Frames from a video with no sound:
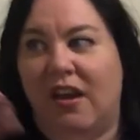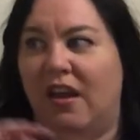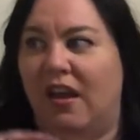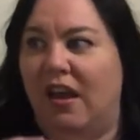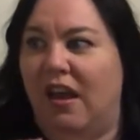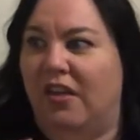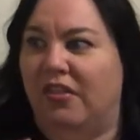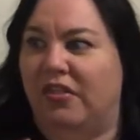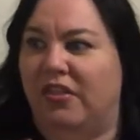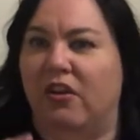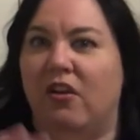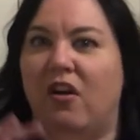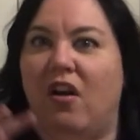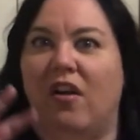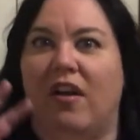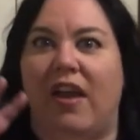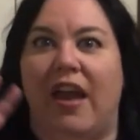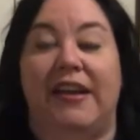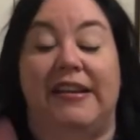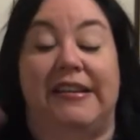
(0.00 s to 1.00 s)
they're all
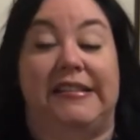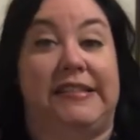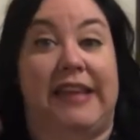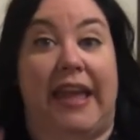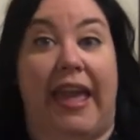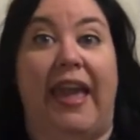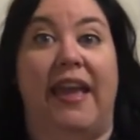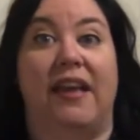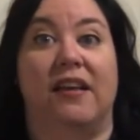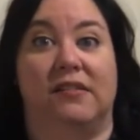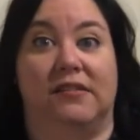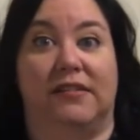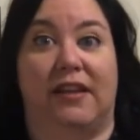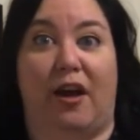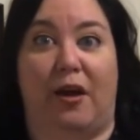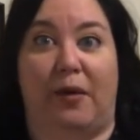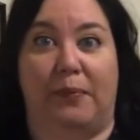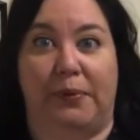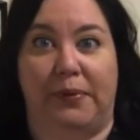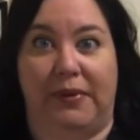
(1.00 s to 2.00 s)
kind of tangled up
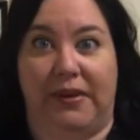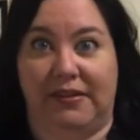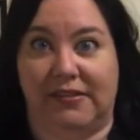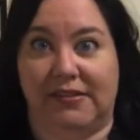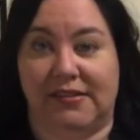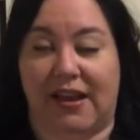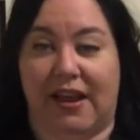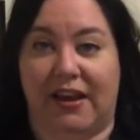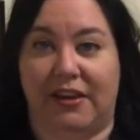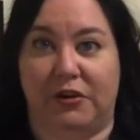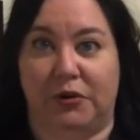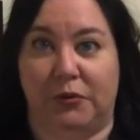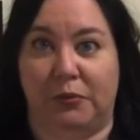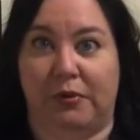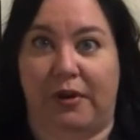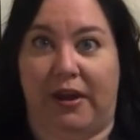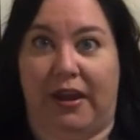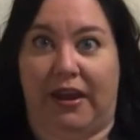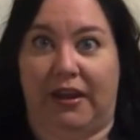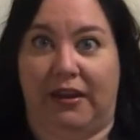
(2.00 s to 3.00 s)
inside your
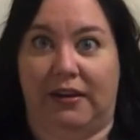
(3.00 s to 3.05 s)
brain.